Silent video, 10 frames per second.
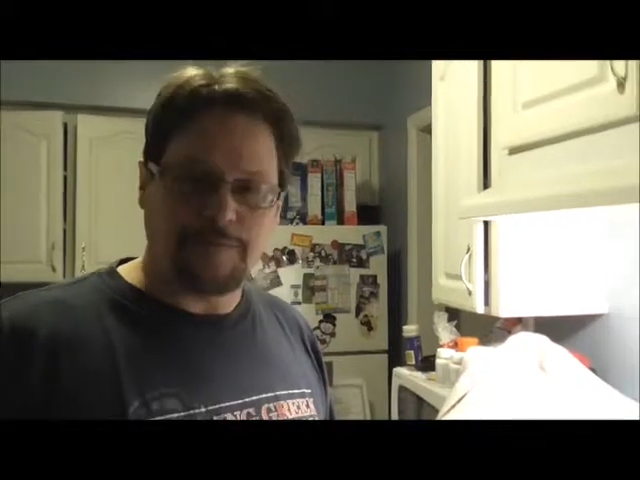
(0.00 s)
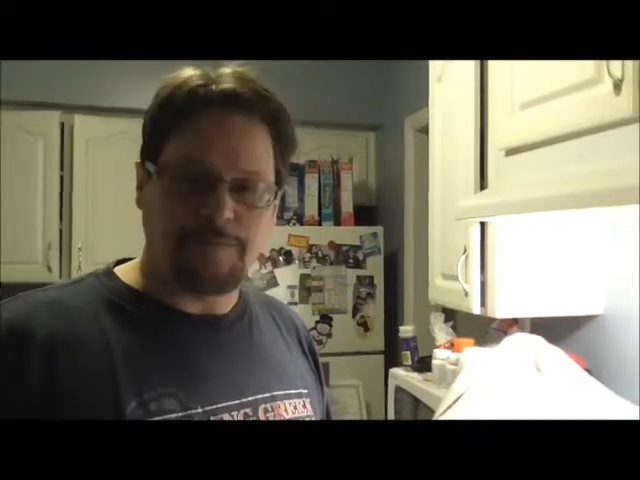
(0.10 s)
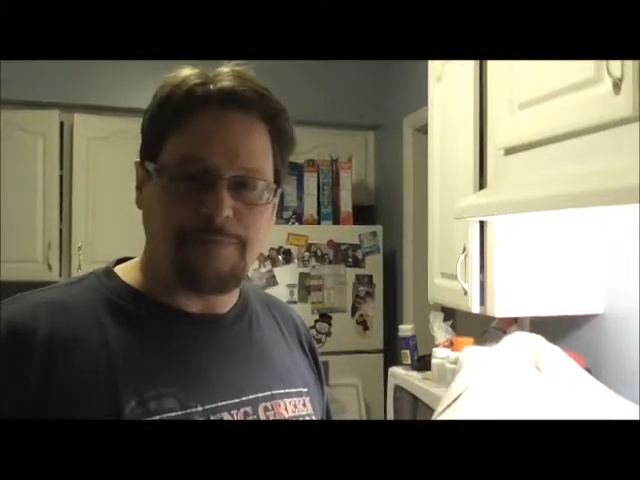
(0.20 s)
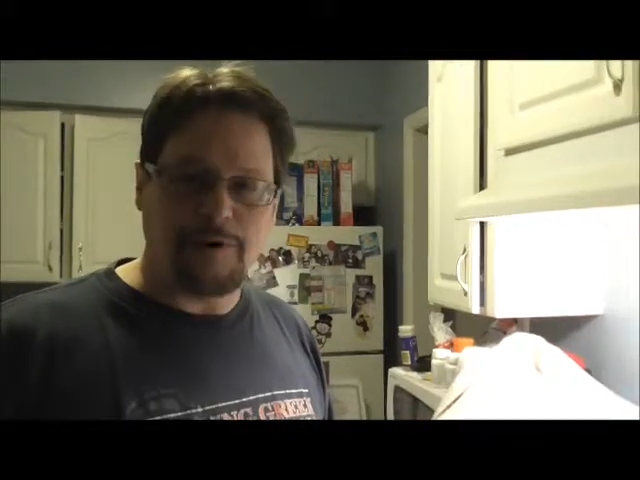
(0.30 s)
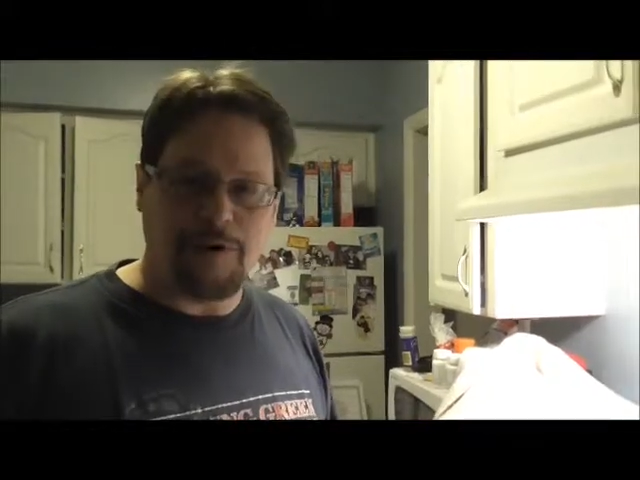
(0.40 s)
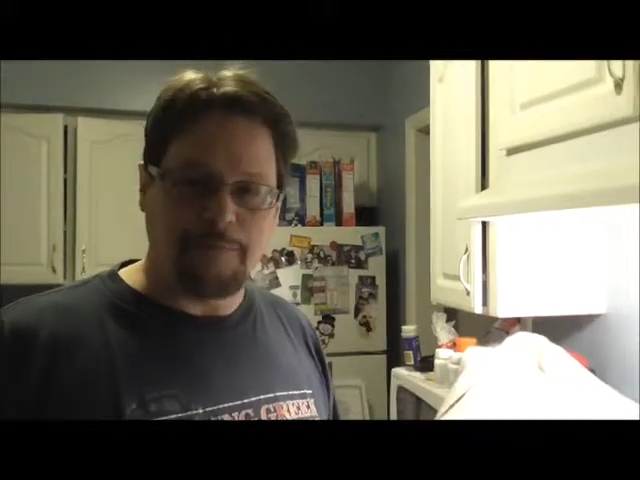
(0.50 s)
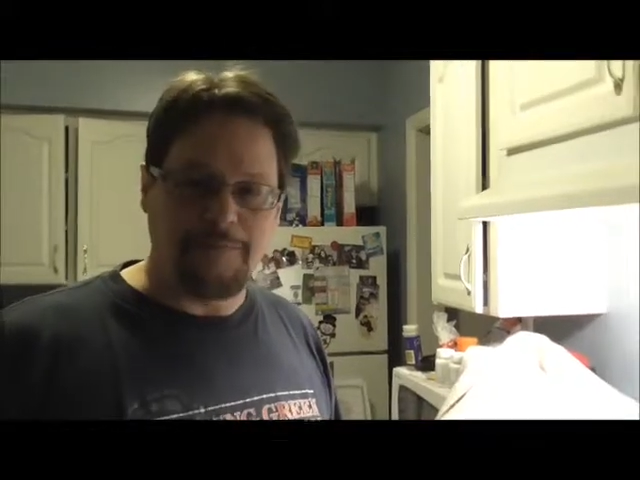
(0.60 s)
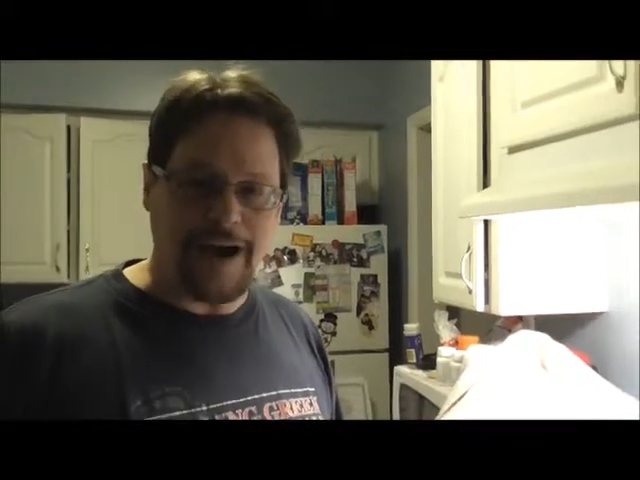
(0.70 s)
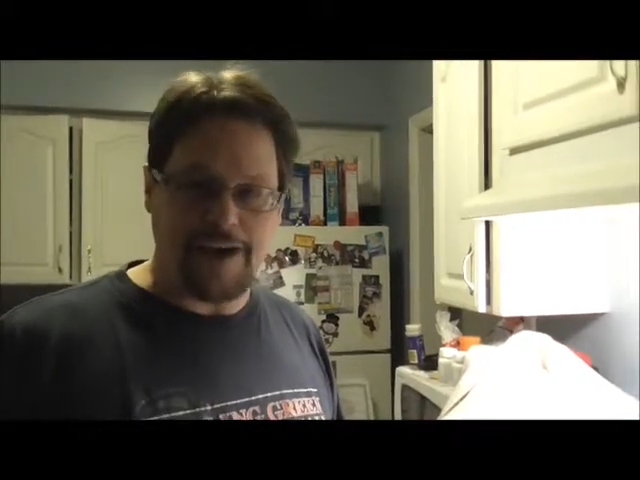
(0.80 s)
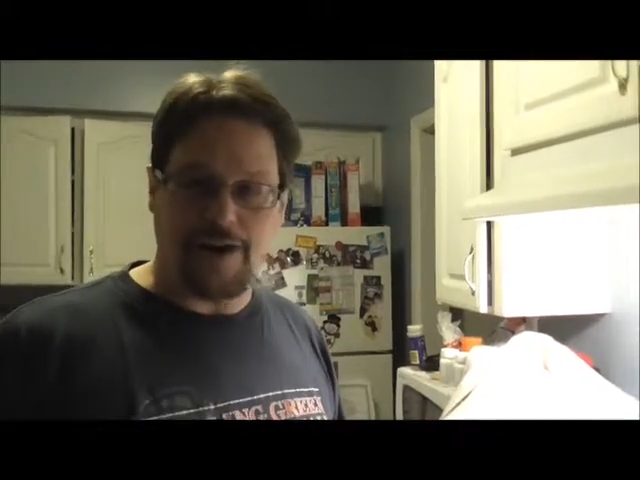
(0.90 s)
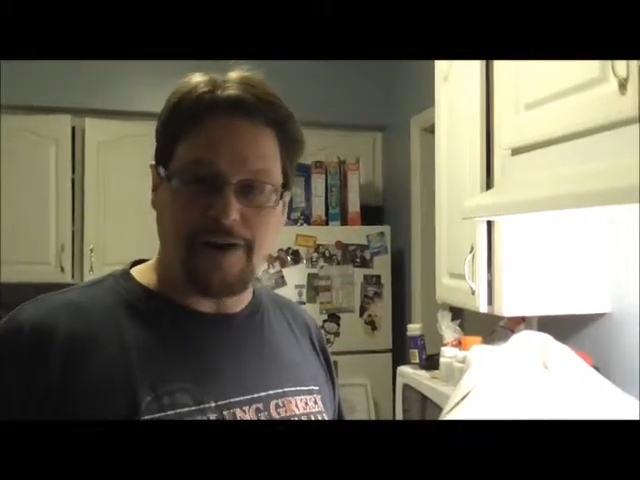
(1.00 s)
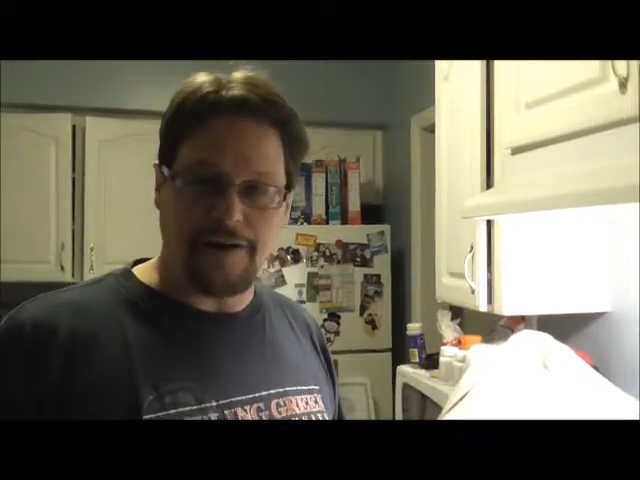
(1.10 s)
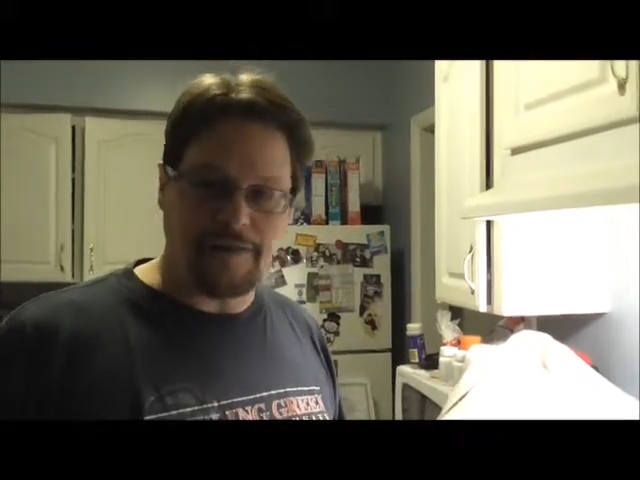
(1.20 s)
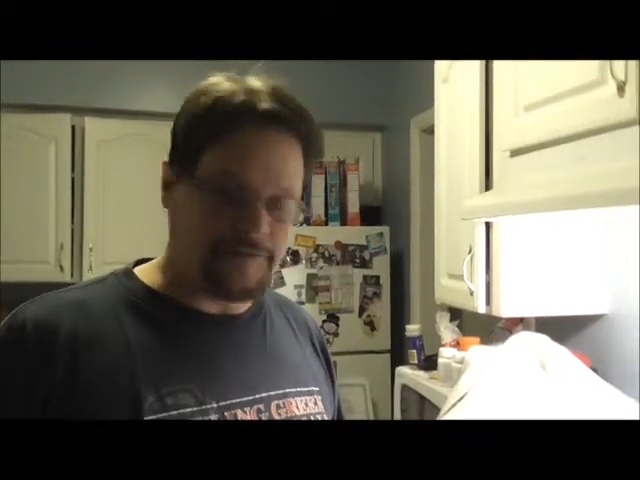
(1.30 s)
that's called Maillard.